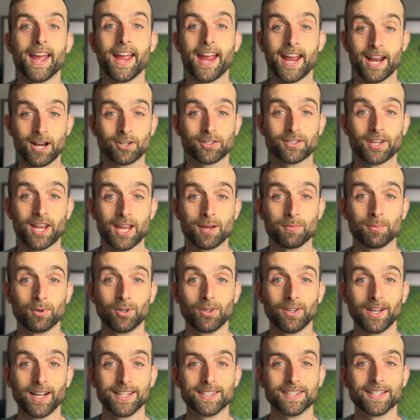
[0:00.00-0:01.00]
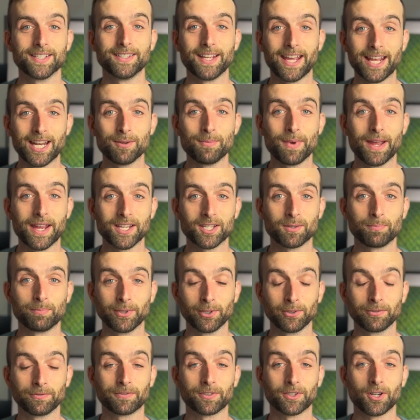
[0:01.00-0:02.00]
Airtable is a database
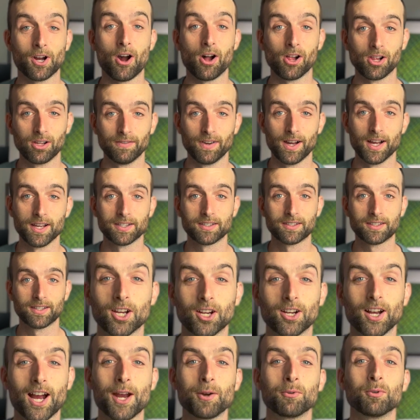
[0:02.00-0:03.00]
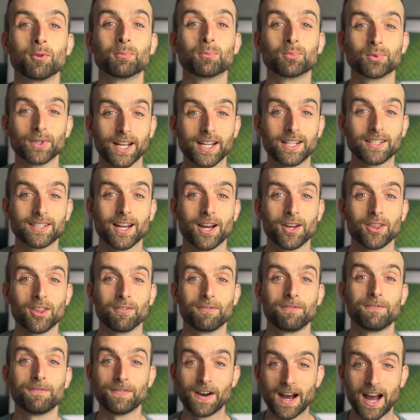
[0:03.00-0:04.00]
built for all of us. Here I will break down the
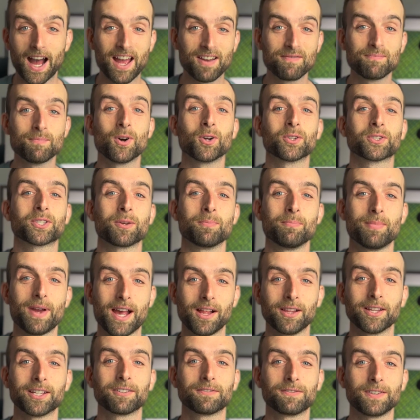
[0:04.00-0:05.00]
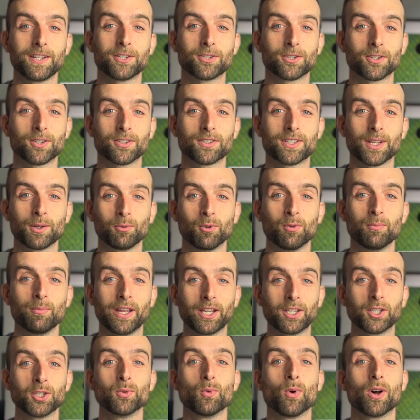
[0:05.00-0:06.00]
five most compelling features that will
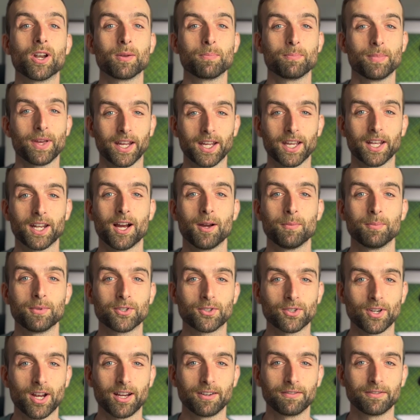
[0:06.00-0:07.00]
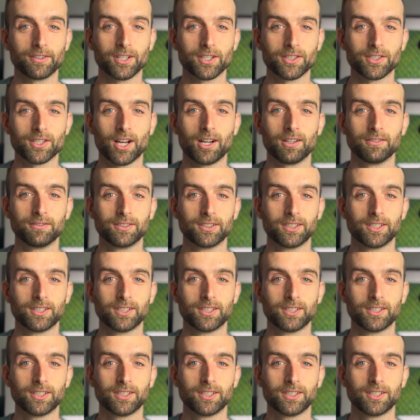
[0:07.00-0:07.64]
make you want to pick it up and try it for yourself.